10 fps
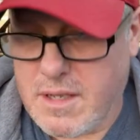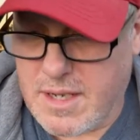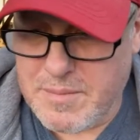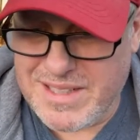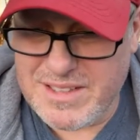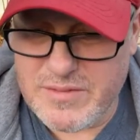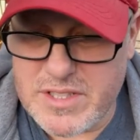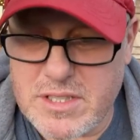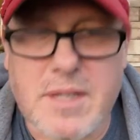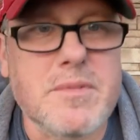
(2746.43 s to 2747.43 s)
I'm not
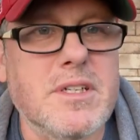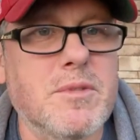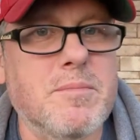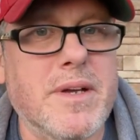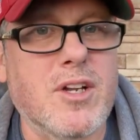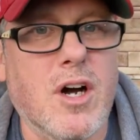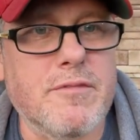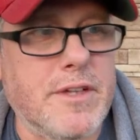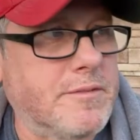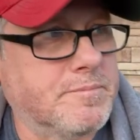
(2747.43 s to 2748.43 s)
leaving until I'm done with my
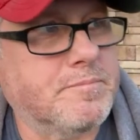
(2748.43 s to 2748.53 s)
coffee.